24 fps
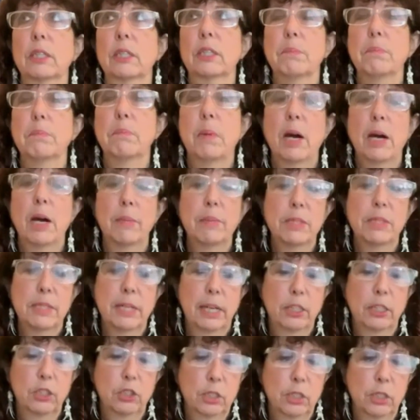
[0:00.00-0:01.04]
the mom is
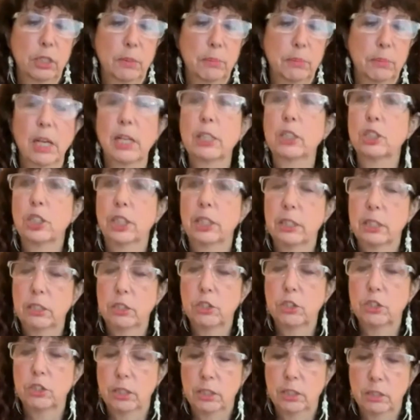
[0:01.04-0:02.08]
actually a blockchain
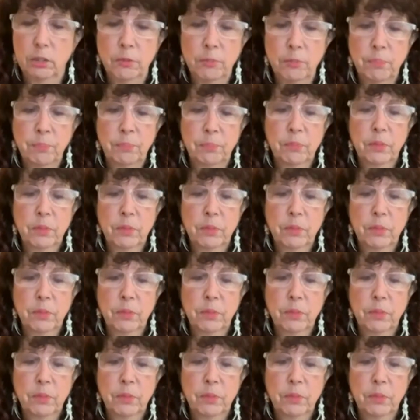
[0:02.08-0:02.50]
engineer